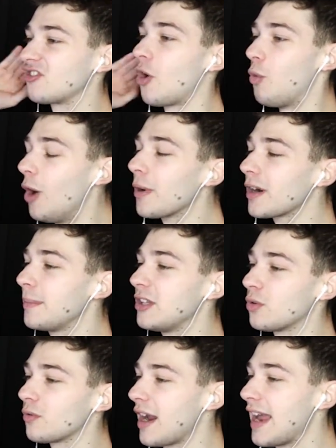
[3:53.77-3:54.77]
So what we're going to be
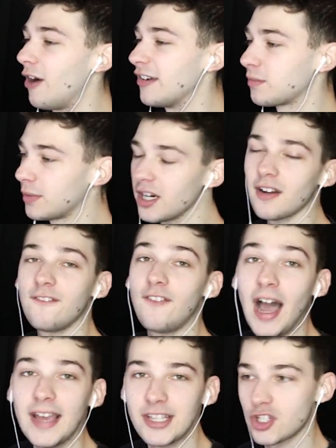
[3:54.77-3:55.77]
doing right now is we're going to find the